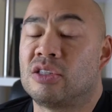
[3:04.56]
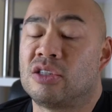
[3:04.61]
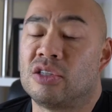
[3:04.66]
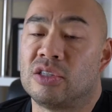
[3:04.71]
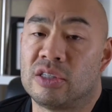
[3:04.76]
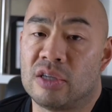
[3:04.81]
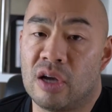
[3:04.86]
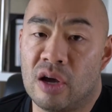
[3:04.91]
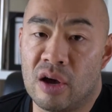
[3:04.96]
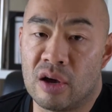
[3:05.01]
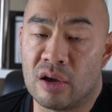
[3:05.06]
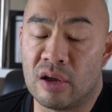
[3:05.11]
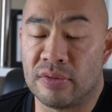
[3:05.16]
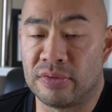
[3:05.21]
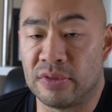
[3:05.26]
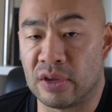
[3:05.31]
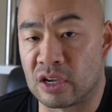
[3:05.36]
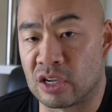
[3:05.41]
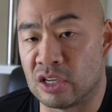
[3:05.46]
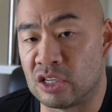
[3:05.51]
to
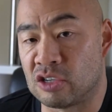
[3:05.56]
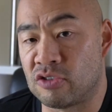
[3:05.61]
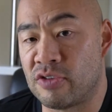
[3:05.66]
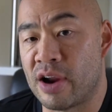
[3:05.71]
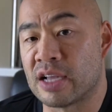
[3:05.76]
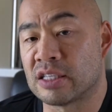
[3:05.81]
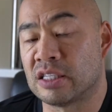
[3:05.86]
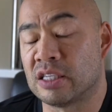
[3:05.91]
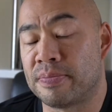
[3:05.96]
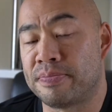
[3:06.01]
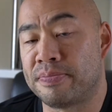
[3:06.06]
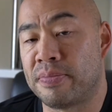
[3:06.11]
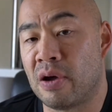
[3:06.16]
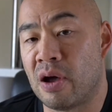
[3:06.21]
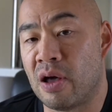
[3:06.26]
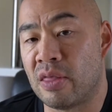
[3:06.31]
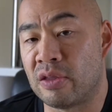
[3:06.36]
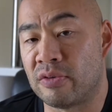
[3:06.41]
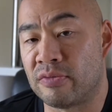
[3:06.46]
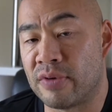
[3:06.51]
target the contracted
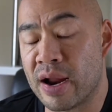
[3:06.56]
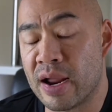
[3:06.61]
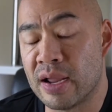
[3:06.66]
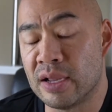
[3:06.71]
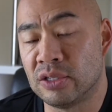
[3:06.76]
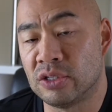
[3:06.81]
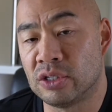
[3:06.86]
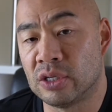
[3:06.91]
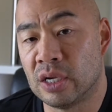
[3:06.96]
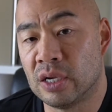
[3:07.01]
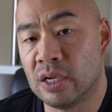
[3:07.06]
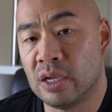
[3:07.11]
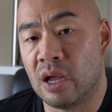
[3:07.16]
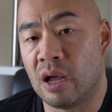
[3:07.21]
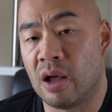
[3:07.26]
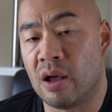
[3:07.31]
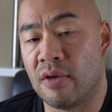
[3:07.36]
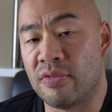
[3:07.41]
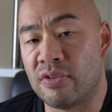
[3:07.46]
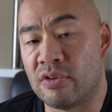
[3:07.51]
part of the range
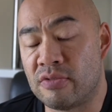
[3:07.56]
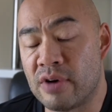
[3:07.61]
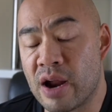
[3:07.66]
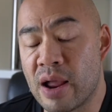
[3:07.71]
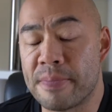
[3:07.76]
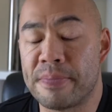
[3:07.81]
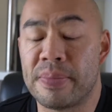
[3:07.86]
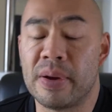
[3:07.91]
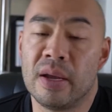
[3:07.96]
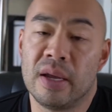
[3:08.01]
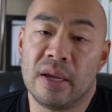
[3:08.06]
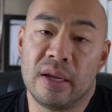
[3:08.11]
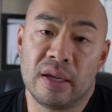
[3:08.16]
of the rep.